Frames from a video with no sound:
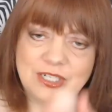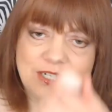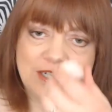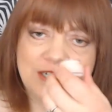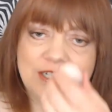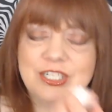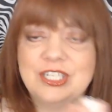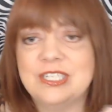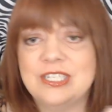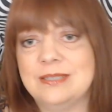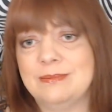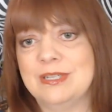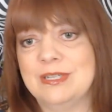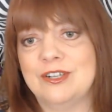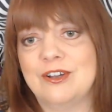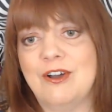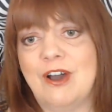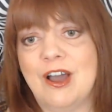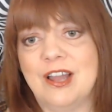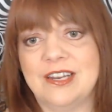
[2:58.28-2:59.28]
She's been
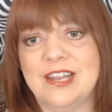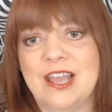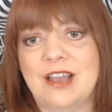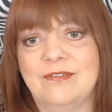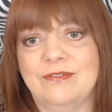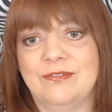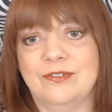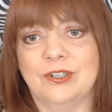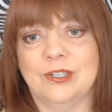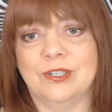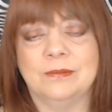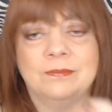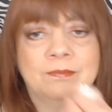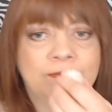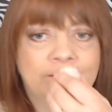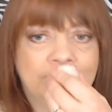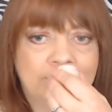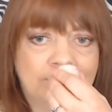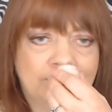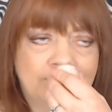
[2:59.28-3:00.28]
gone now for
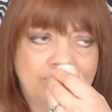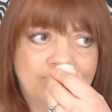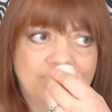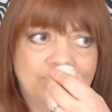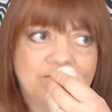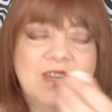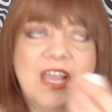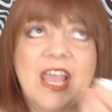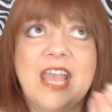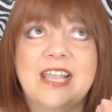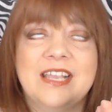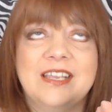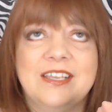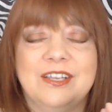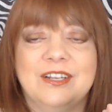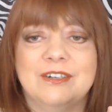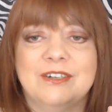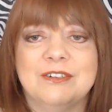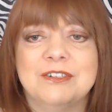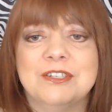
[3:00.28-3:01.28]
8
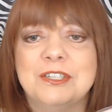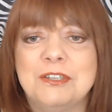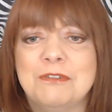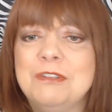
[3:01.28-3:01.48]
years, so